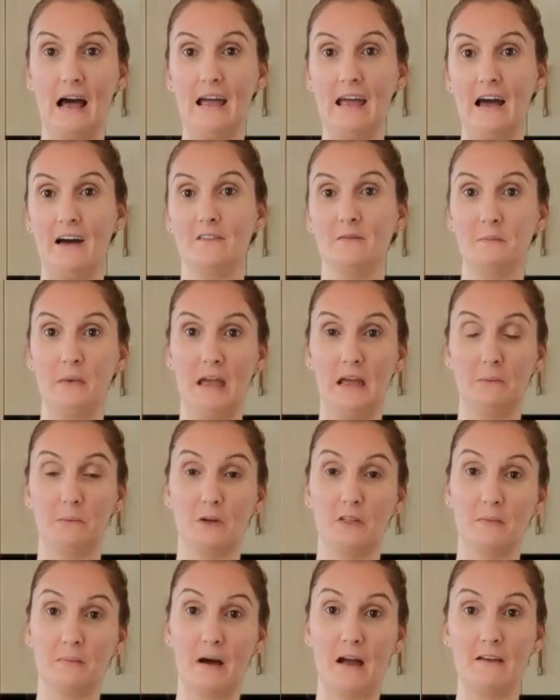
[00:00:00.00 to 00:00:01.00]
I have made
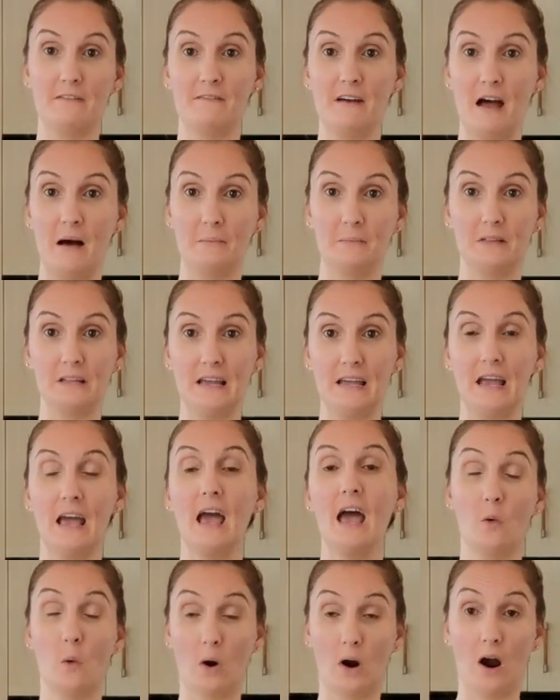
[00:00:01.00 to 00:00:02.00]
with my family
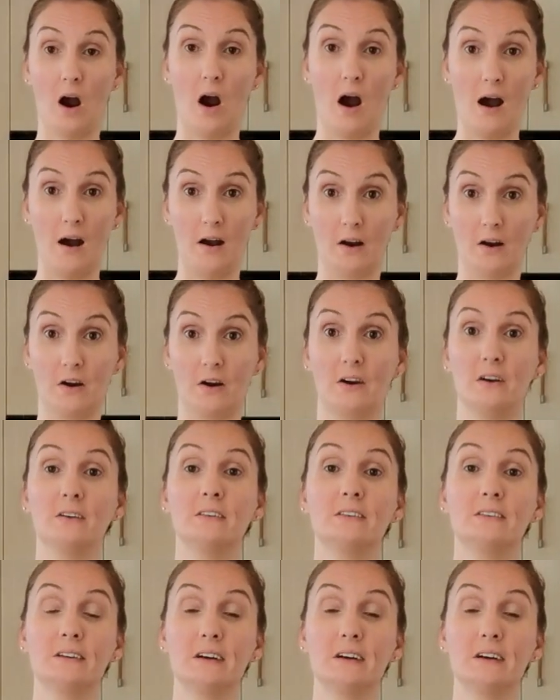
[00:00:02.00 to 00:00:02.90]
for our